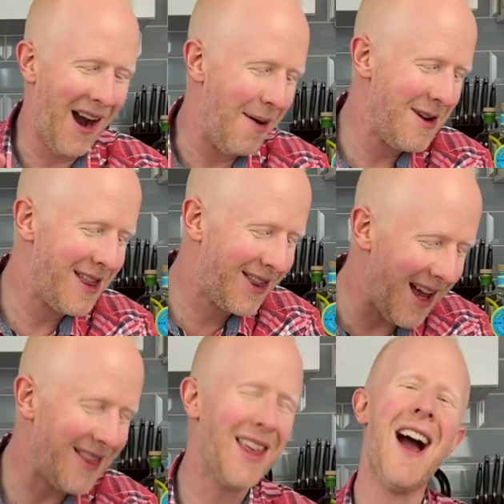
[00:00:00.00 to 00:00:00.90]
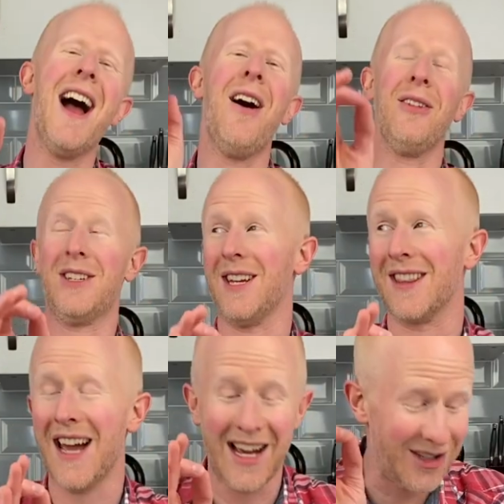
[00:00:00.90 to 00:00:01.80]
I mean, th that honestly,
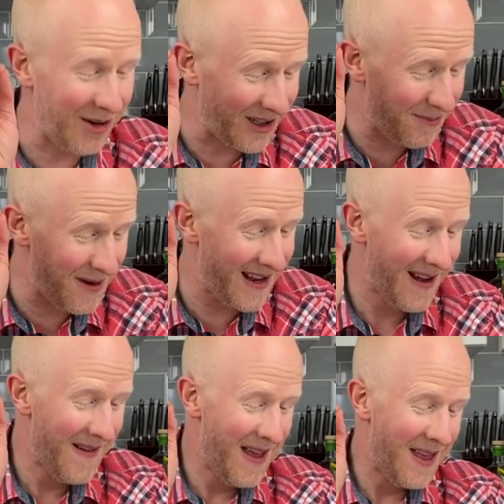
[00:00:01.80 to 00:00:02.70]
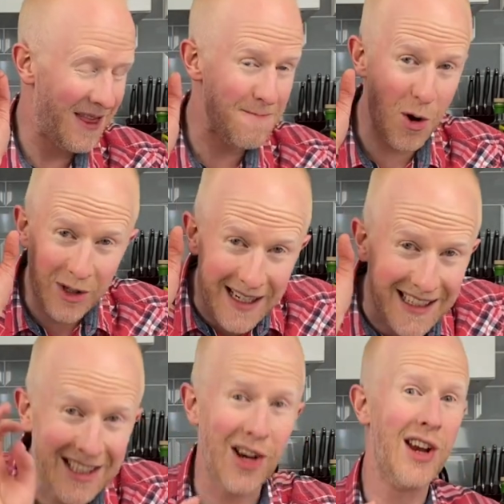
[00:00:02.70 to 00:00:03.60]
that has got to be the most
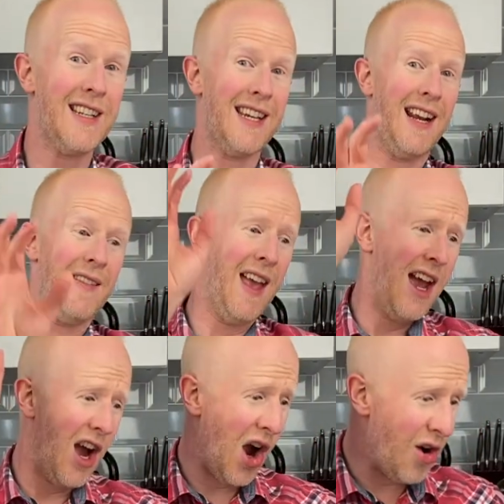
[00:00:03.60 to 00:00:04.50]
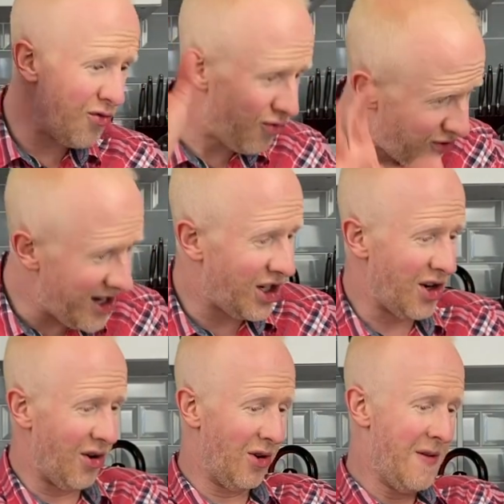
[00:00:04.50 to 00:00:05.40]
exciting,
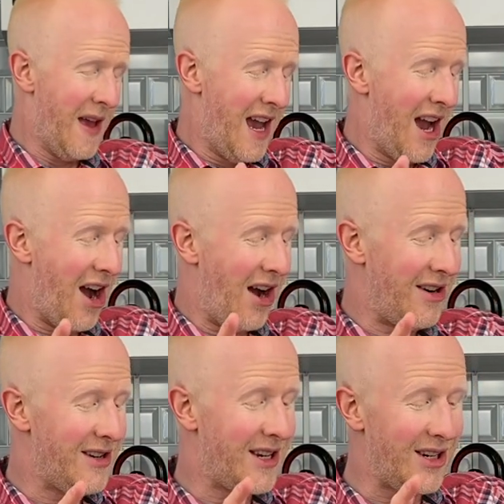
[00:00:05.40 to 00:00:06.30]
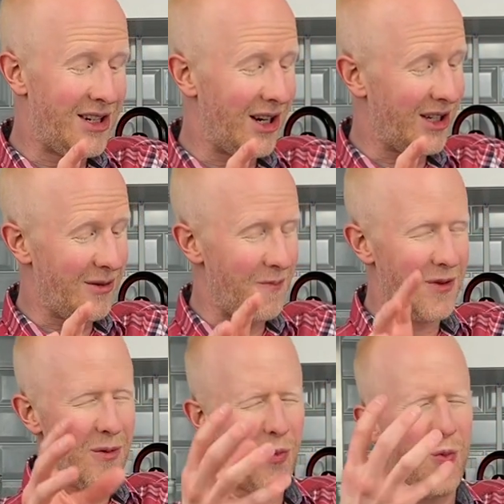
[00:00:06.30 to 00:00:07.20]
original, and just
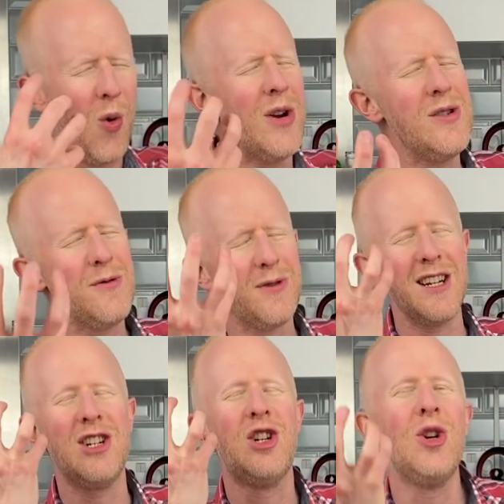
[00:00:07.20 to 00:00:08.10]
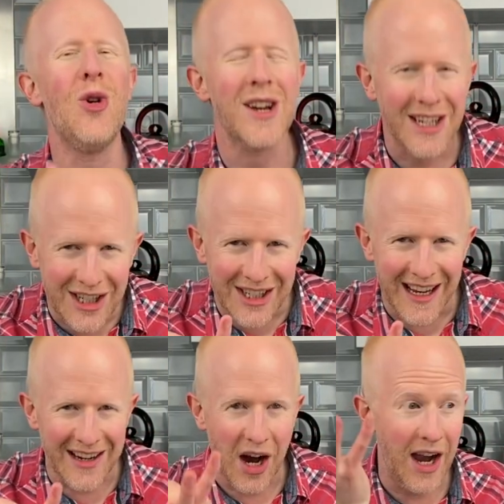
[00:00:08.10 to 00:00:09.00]
wonderfully joyous
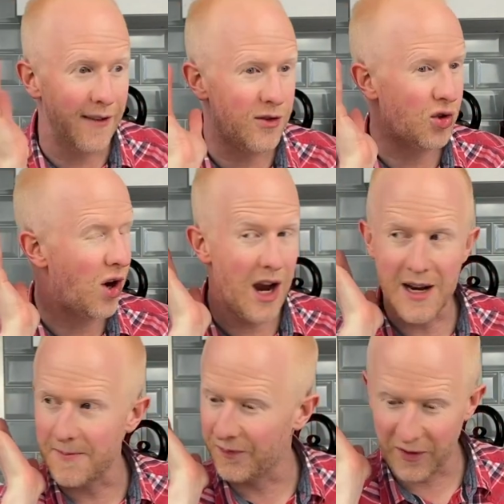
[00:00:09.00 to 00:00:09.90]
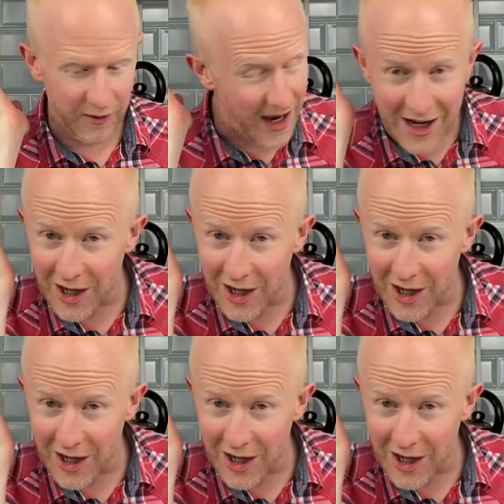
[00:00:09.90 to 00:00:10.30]
gin I have tried in a